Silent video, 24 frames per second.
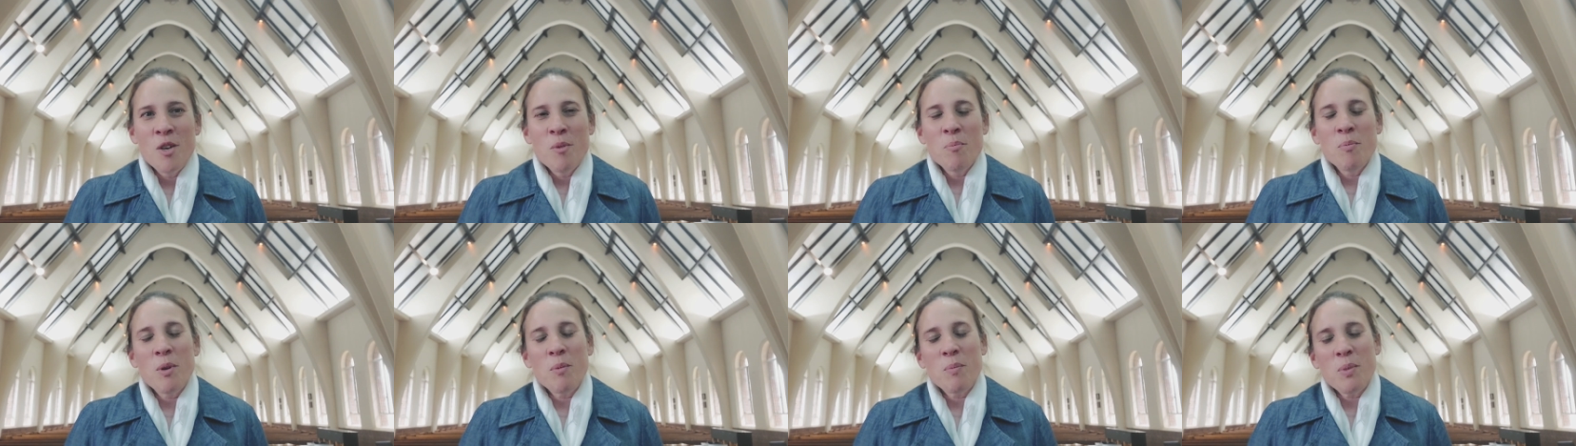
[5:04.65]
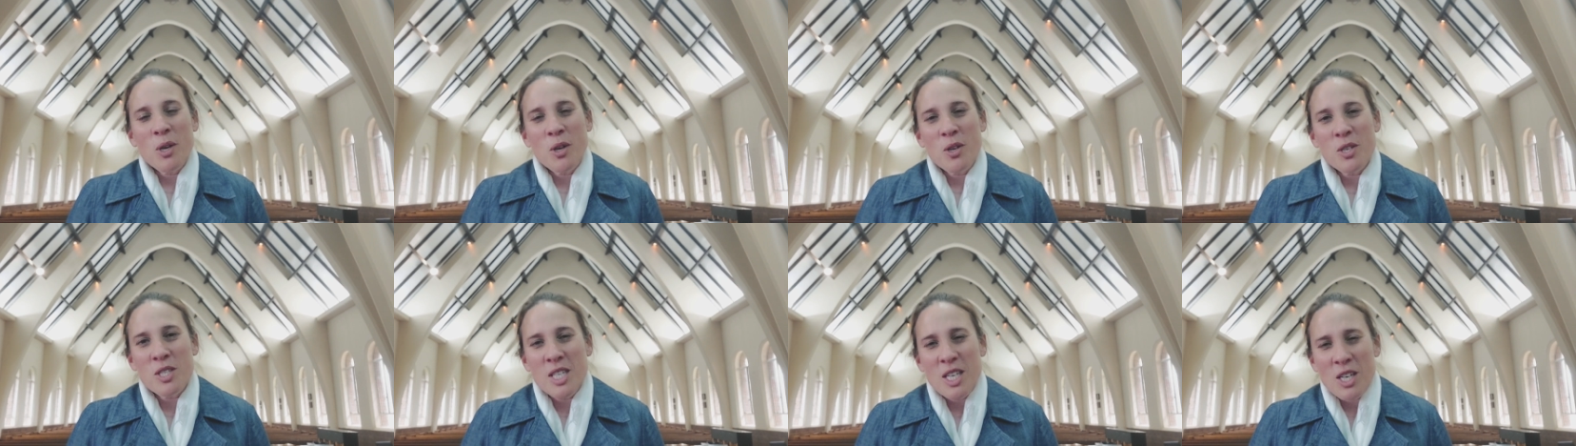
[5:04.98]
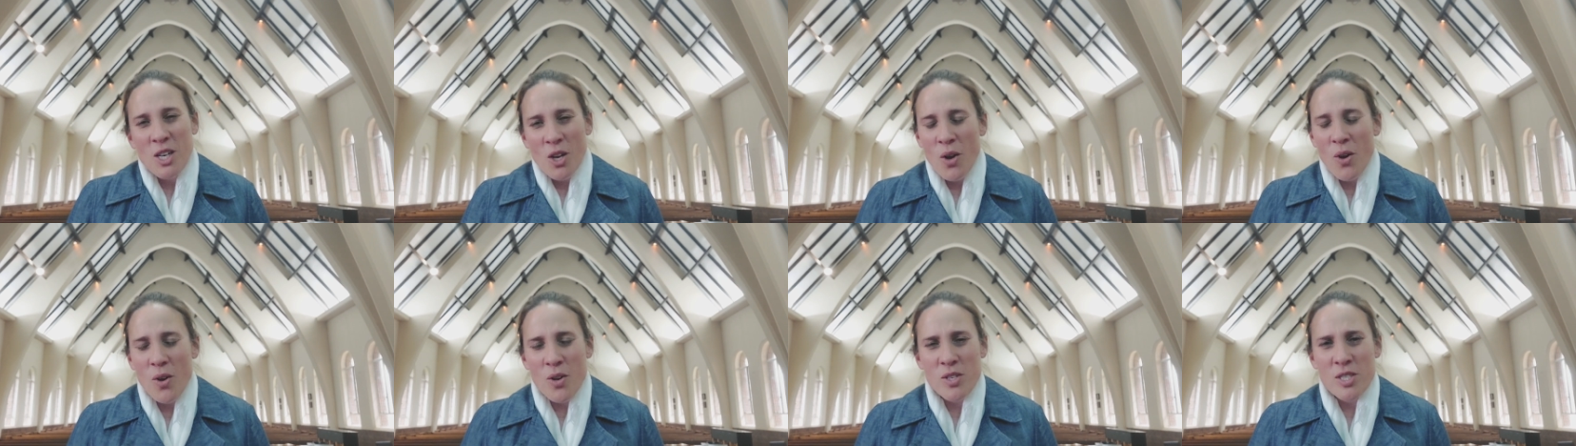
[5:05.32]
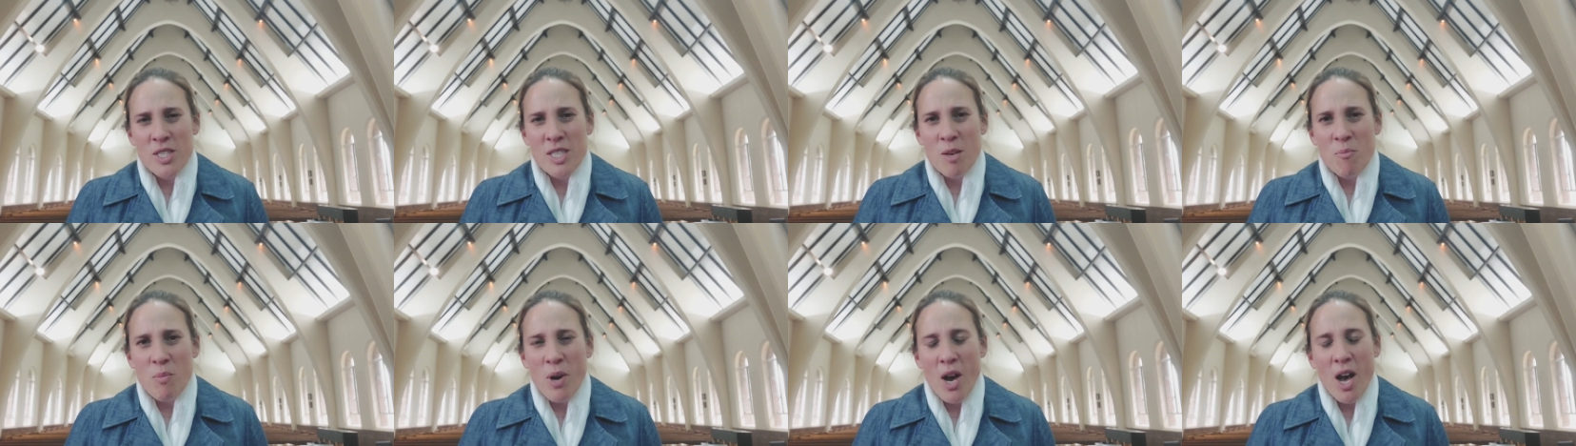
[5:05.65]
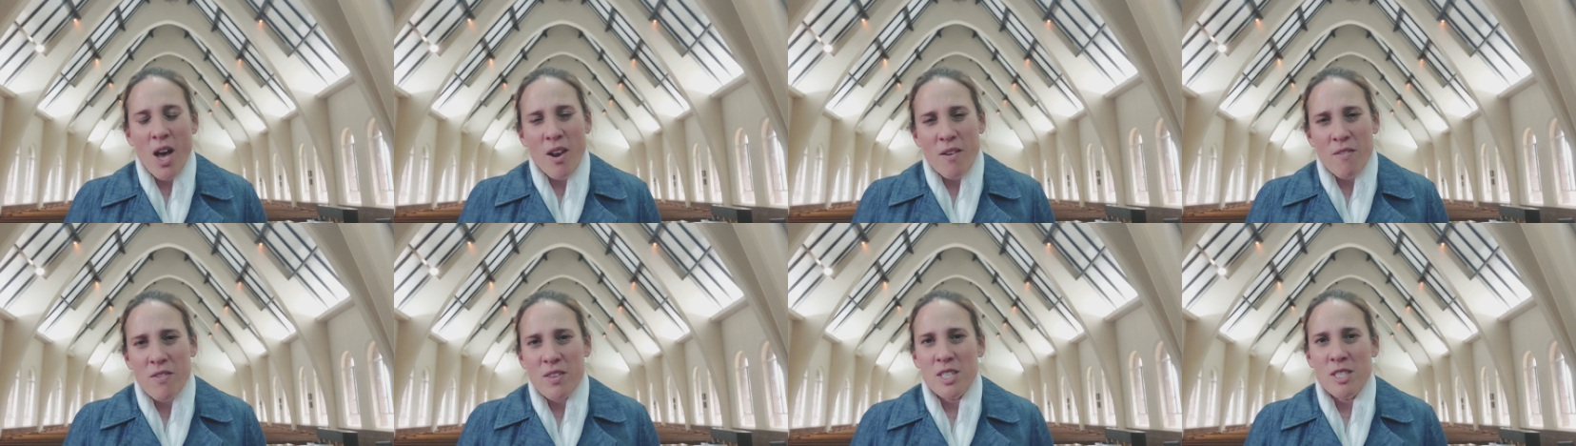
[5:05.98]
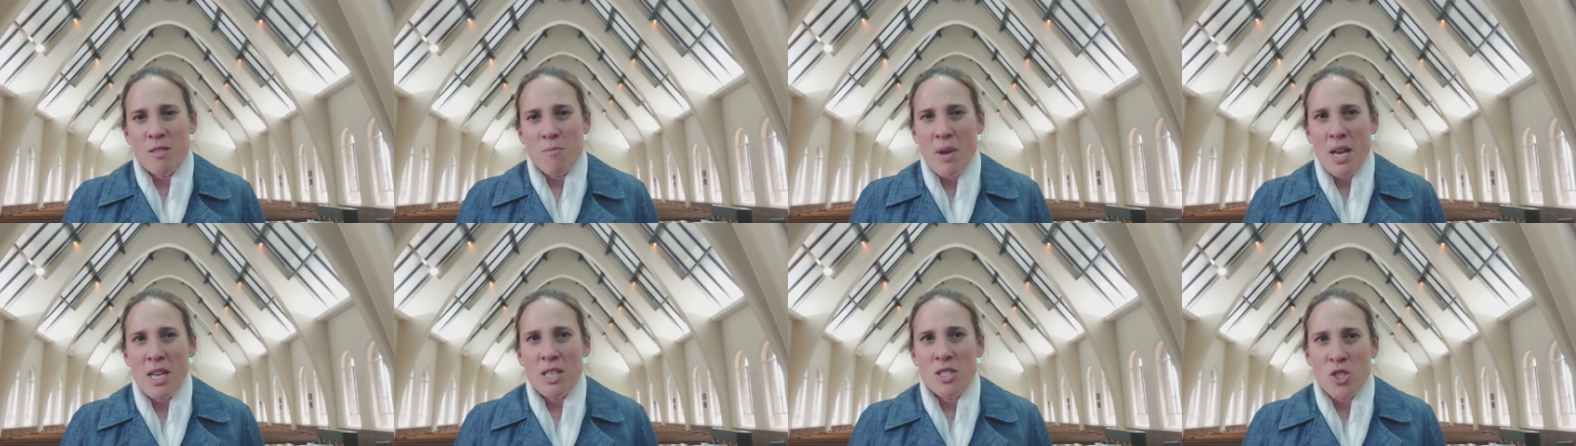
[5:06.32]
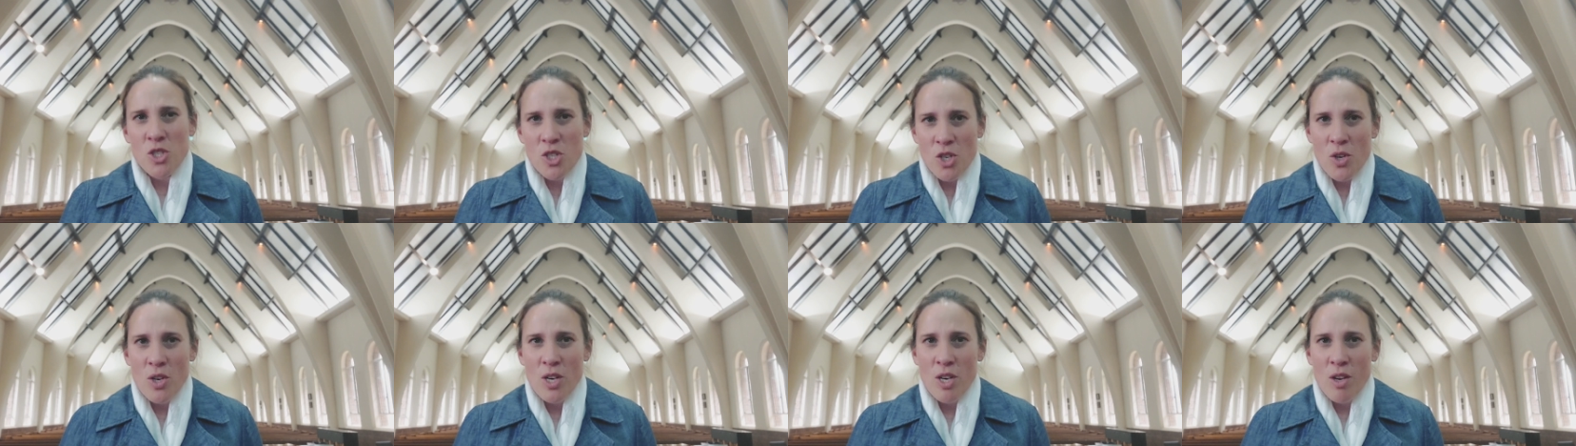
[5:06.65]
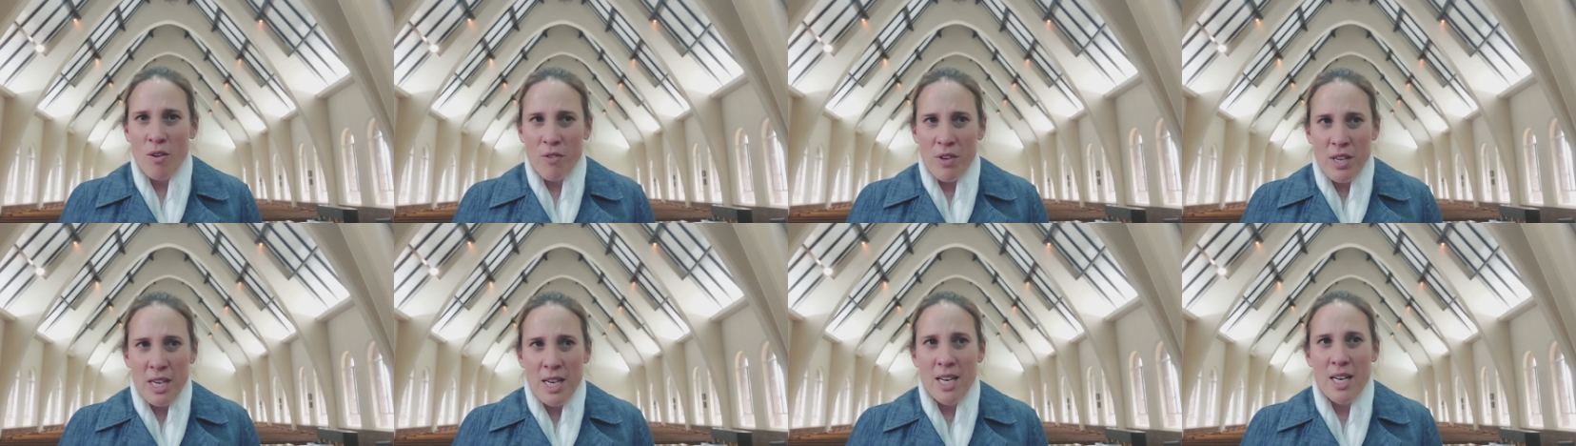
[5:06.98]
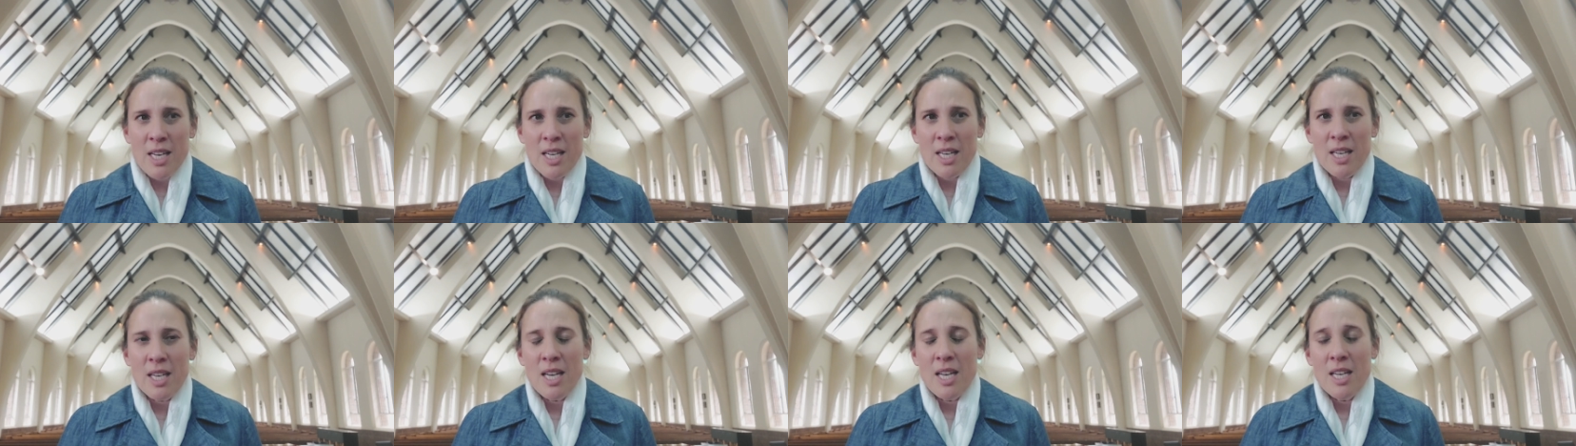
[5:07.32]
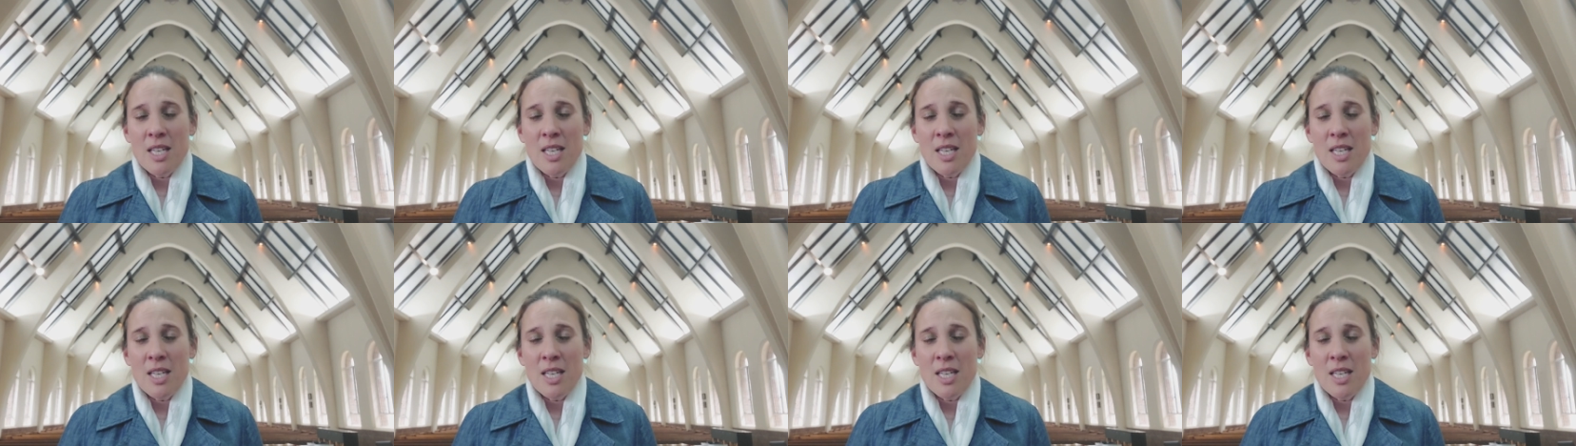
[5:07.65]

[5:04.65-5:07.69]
but because he knows that part of this man's journey of healing